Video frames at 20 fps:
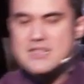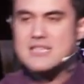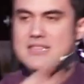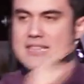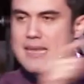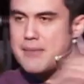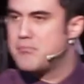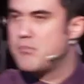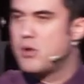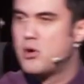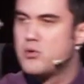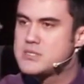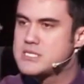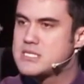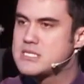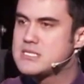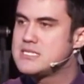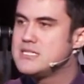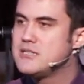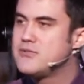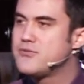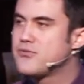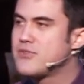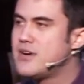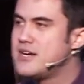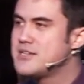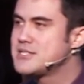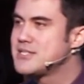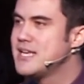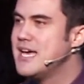thing that Moses did for
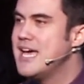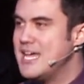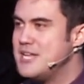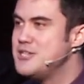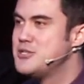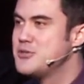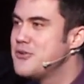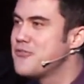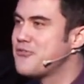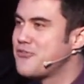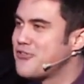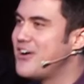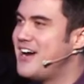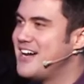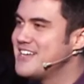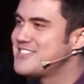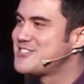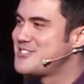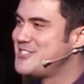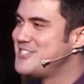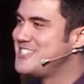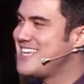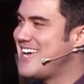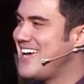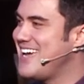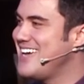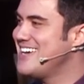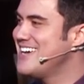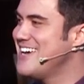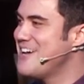us and do it for us
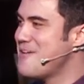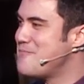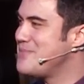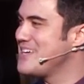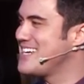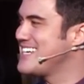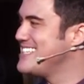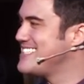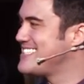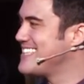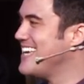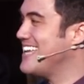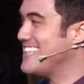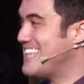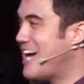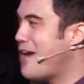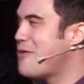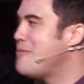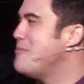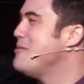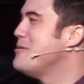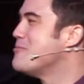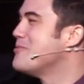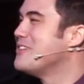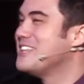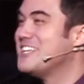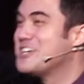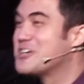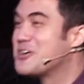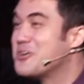today? Because that would be
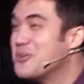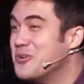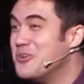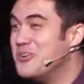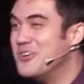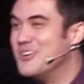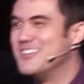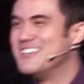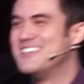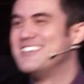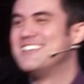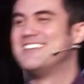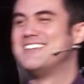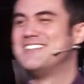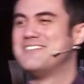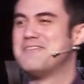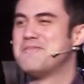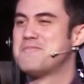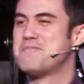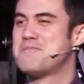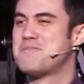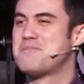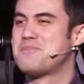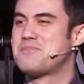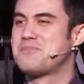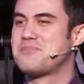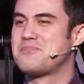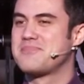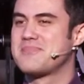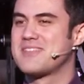really cool.
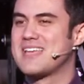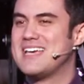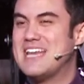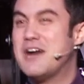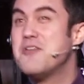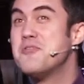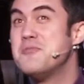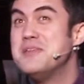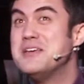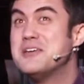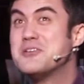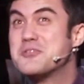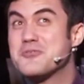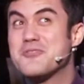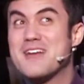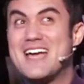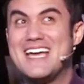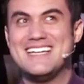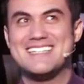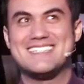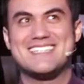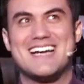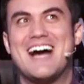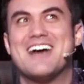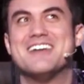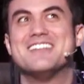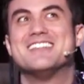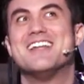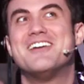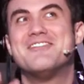That would be great.
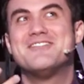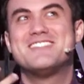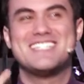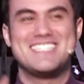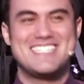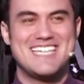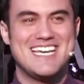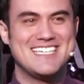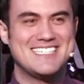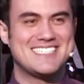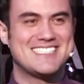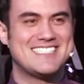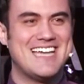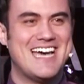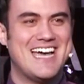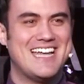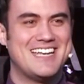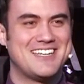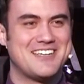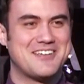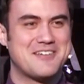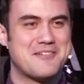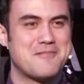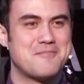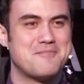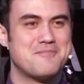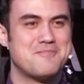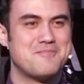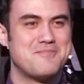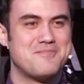I'd love to taste that.
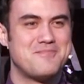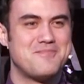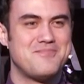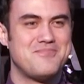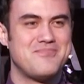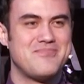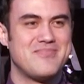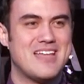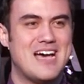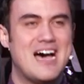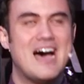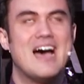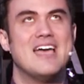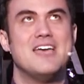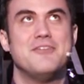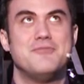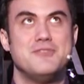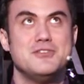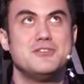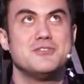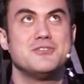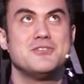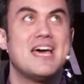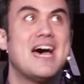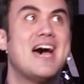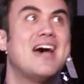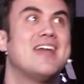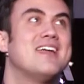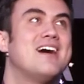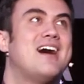If you do
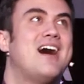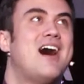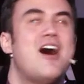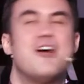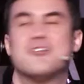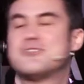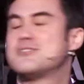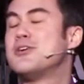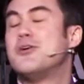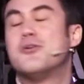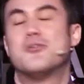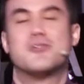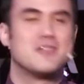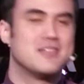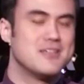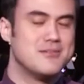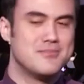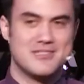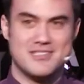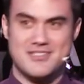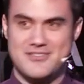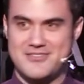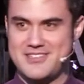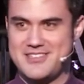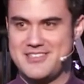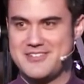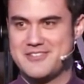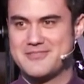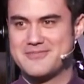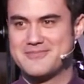that, I'll totally believe in
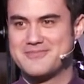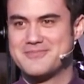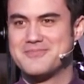you.